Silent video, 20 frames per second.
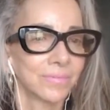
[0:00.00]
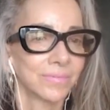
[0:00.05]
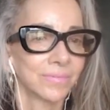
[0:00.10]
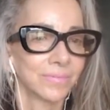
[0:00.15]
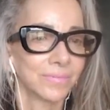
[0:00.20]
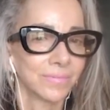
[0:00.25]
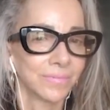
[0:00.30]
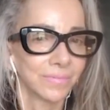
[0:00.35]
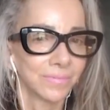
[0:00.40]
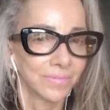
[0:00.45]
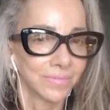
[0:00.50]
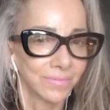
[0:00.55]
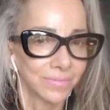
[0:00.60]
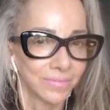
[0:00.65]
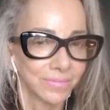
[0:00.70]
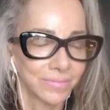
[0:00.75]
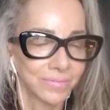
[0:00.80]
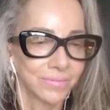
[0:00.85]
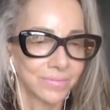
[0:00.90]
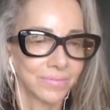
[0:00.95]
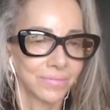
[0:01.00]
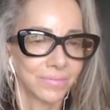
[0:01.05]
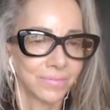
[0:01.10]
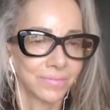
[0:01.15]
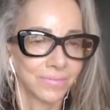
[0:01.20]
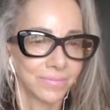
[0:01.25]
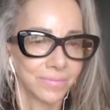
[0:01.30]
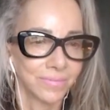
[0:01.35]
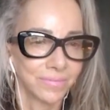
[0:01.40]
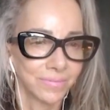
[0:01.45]

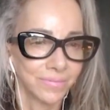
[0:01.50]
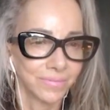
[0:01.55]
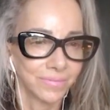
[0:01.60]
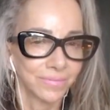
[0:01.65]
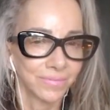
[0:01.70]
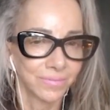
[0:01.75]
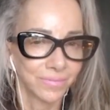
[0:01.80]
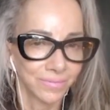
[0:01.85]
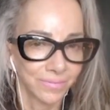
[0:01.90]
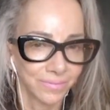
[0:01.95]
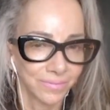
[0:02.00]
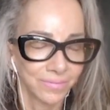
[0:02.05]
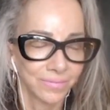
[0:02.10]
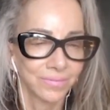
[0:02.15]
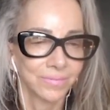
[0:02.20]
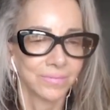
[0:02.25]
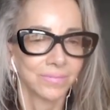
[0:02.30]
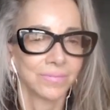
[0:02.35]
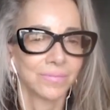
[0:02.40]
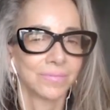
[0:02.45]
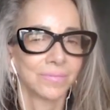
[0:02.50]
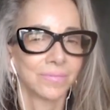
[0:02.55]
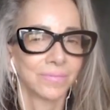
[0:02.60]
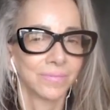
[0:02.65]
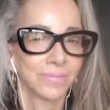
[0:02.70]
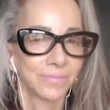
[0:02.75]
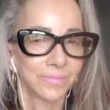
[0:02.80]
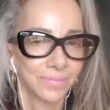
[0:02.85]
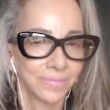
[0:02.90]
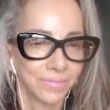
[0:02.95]

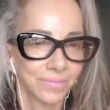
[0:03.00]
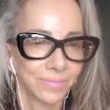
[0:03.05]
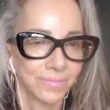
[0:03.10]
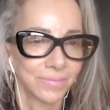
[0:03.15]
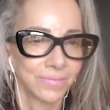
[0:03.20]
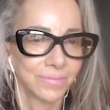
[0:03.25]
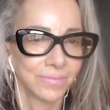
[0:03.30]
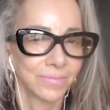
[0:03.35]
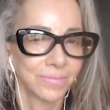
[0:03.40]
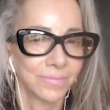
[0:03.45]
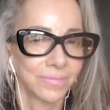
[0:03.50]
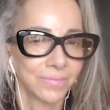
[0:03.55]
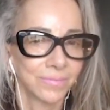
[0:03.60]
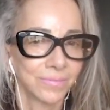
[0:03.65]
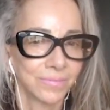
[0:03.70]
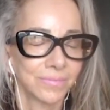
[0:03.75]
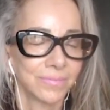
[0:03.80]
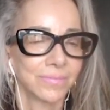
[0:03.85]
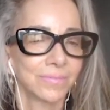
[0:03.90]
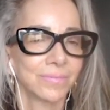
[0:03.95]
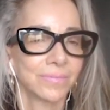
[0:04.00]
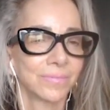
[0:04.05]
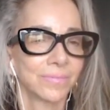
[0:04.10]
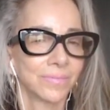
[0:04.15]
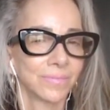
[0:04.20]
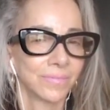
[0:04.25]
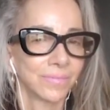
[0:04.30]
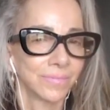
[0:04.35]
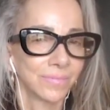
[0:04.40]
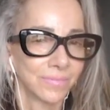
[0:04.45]

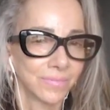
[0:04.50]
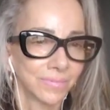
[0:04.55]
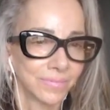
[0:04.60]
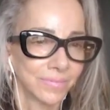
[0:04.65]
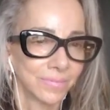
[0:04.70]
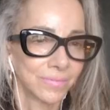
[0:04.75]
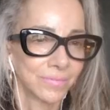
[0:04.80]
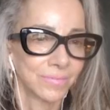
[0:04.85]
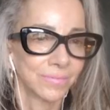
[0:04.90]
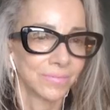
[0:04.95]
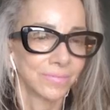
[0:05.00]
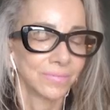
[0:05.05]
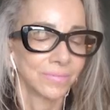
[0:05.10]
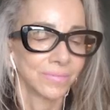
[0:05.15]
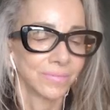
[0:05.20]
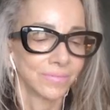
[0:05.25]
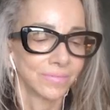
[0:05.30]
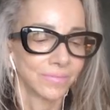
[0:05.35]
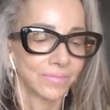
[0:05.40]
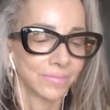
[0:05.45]
This person isn't speaking.